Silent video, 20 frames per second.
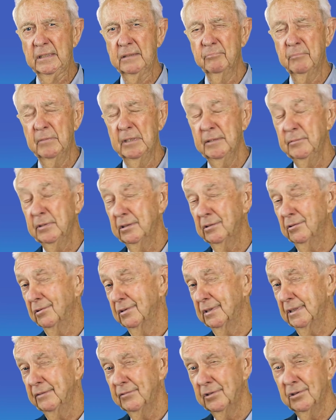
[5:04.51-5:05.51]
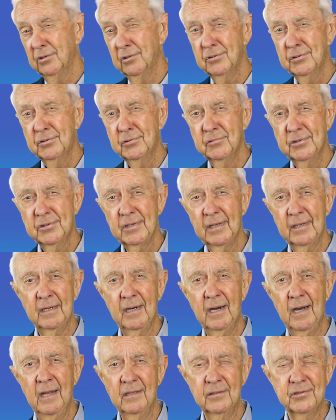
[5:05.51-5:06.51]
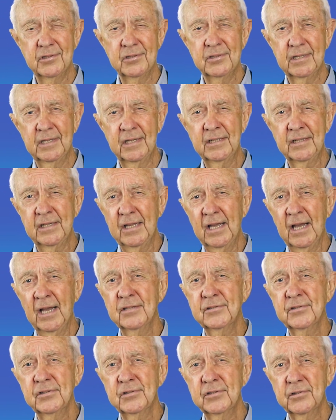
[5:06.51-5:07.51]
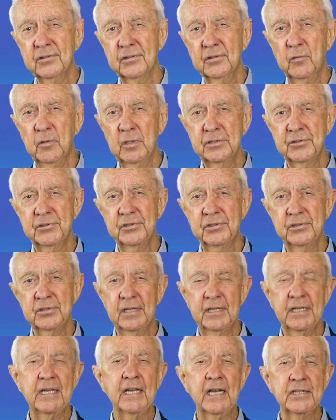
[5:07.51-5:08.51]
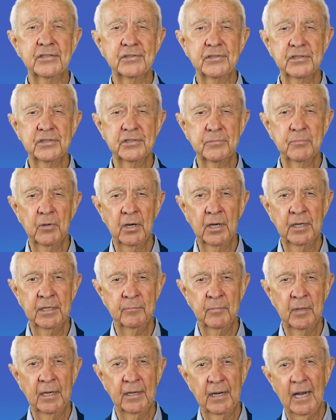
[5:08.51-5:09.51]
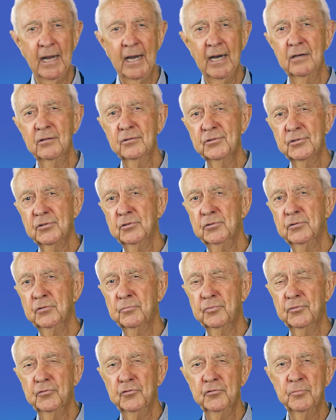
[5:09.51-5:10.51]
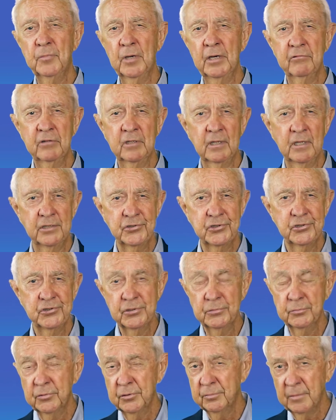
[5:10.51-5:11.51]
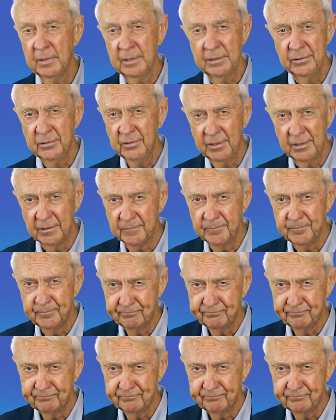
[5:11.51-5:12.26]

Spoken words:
Maybe even going to a psychologist to get the answer to the question that he has in his mind about how to improve my relationship with my daughter.